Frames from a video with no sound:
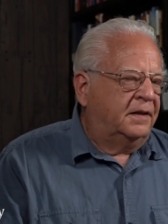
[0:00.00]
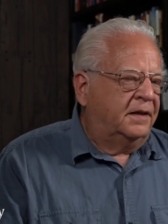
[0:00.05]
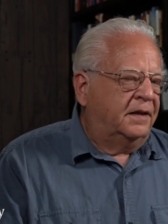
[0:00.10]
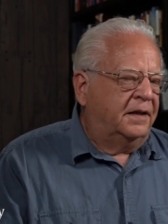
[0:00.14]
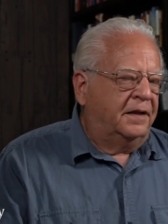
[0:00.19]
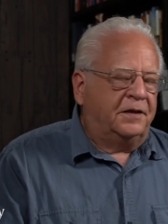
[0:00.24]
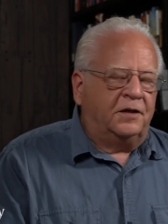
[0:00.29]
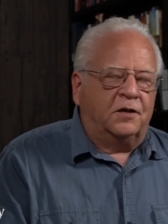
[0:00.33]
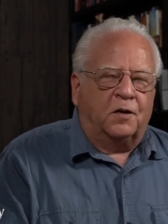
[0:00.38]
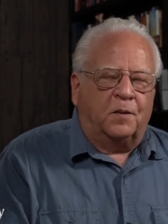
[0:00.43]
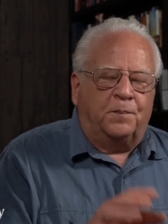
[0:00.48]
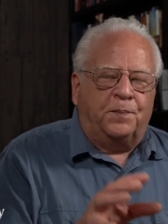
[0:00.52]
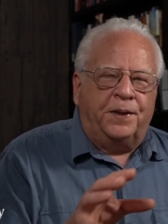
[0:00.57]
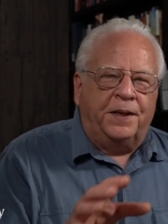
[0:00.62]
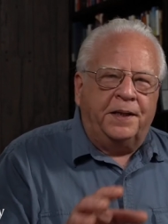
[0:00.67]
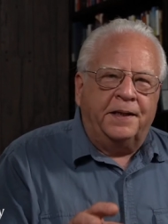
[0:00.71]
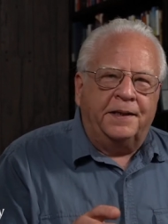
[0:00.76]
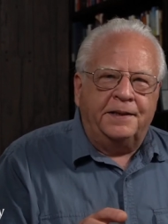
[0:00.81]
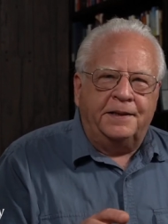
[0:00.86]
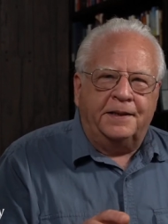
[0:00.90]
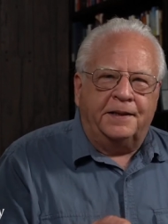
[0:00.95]
And your
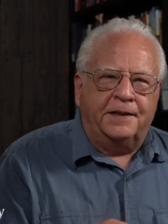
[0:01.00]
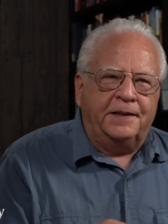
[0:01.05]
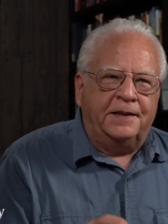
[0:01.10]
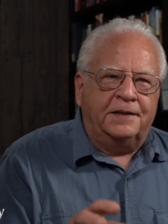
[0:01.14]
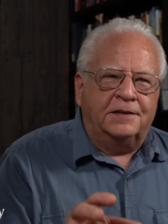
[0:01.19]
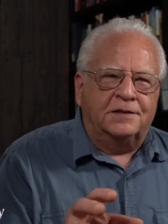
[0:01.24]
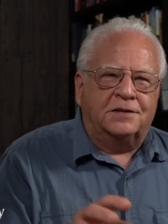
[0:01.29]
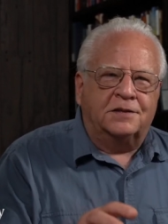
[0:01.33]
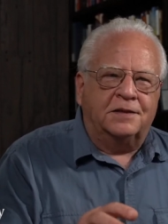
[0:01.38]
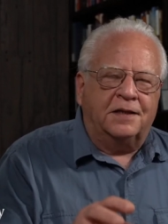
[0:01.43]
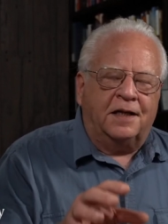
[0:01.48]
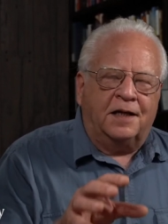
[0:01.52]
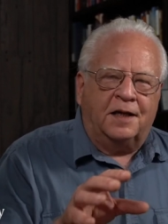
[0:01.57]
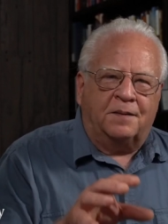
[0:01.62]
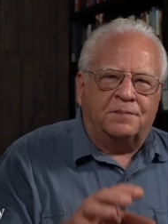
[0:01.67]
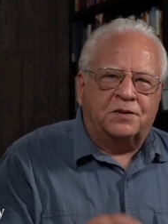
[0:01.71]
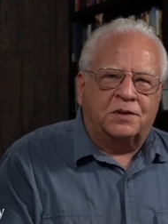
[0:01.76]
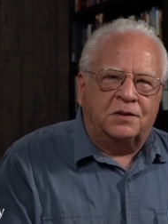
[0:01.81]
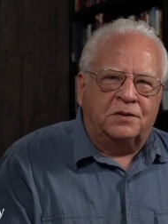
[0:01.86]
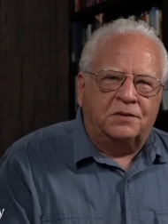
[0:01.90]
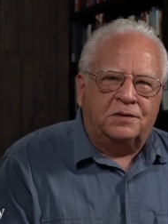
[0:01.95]
opinion isn't
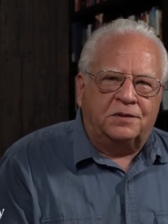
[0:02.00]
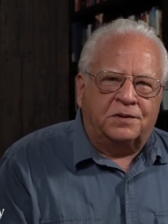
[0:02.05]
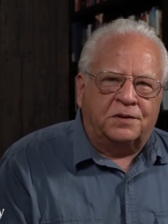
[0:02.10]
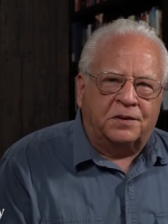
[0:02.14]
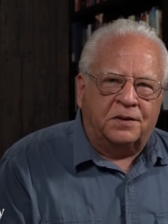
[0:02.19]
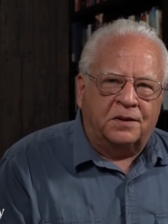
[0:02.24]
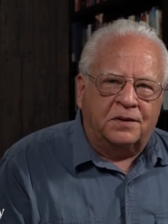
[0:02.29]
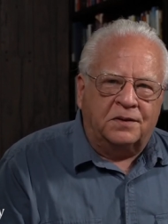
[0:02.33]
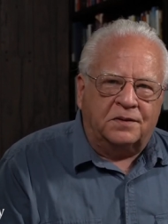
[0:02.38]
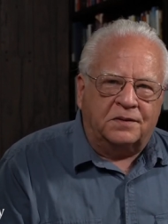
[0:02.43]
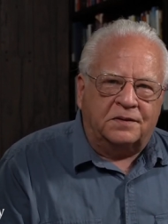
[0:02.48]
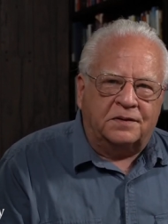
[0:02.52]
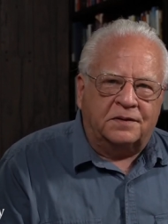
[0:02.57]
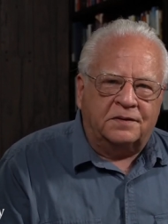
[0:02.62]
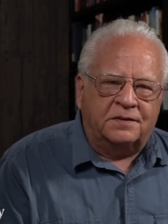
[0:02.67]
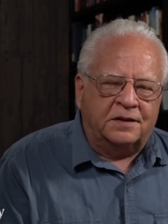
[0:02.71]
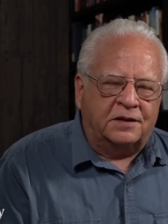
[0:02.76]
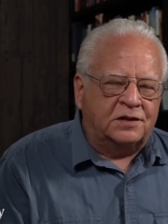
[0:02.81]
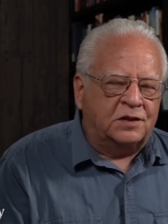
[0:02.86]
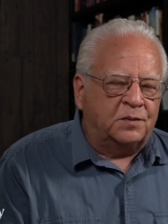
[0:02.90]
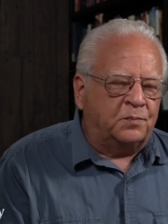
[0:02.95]
absolute truth.
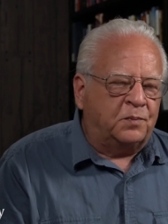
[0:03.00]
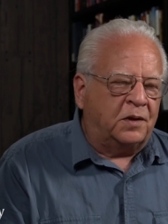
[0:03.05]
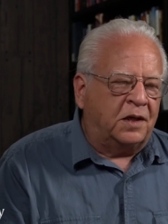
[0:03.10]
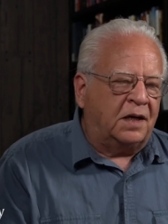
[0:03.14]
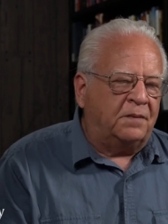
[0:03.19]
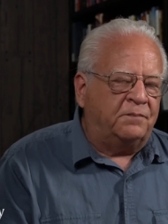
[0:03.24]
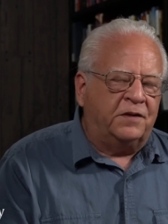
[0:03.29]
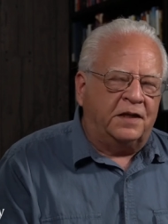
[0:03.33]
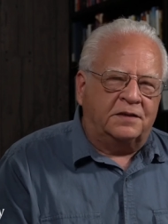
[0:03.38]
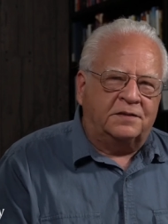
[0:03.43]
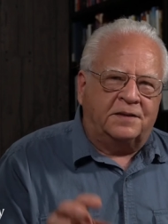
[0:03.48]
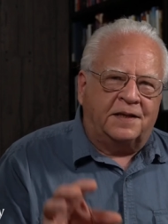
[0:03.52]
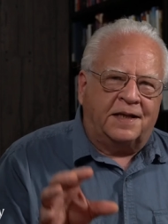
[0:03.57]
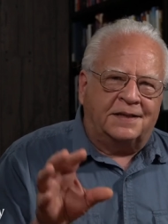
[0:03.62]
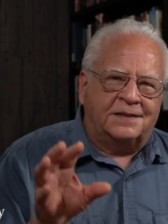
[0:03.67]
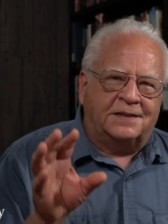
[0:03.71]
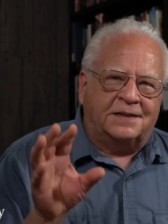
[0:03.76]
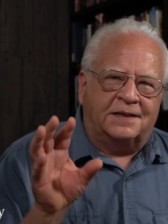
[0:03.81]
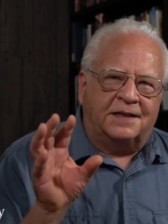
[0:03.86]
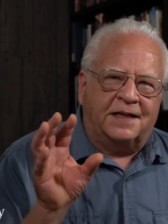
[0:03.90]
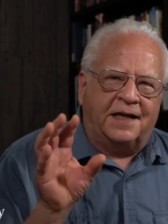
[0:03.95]
That's a problem. That,
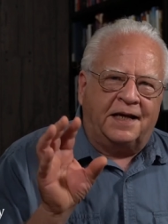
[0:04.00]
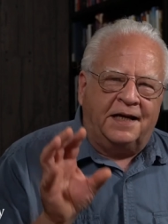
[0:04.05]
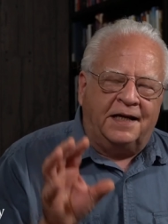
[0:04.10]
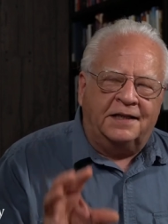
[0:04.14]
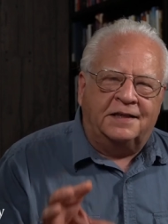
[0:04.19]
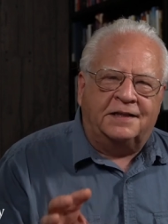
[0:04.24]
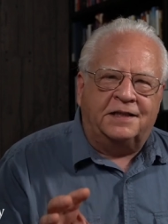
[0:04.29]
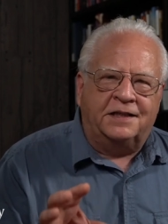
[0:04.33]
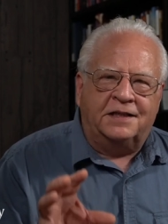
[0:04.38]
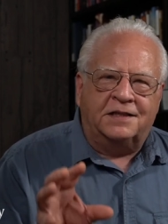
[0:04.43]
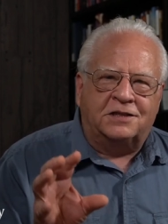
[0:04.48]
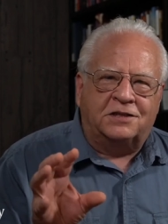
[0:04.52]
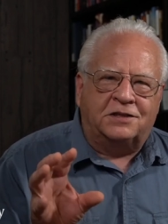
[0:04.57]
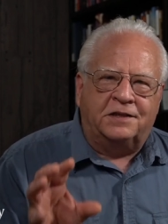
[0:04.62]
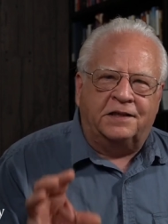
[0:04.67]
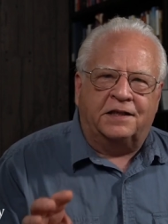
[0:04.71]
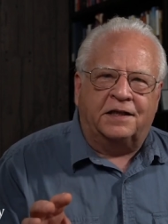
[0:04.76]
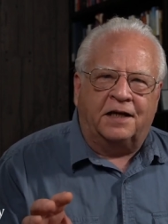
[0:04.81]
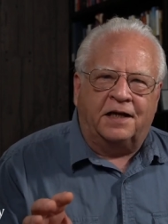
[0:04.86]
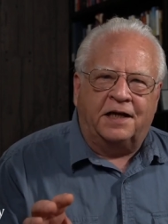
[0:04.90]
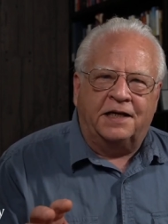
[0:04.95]
that's an
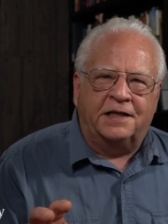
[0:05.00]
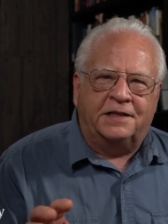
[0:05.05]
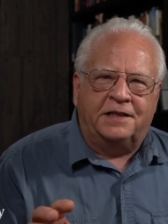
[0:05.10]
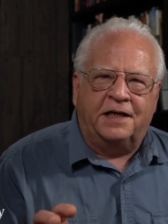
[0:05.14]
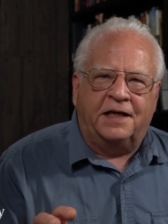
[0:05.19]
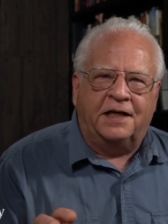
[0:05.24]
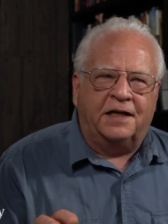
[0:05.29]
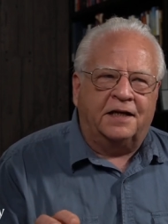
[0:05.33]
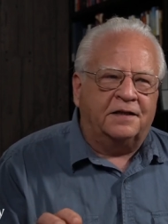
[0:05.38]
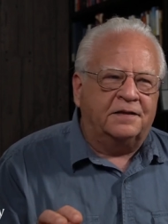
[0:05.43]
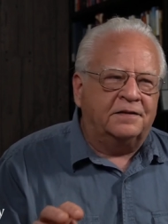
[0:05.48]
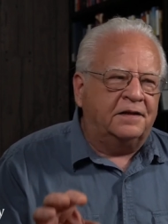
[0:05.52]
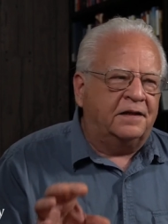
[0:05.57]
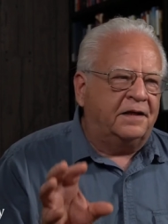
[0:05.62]
atheistic idea.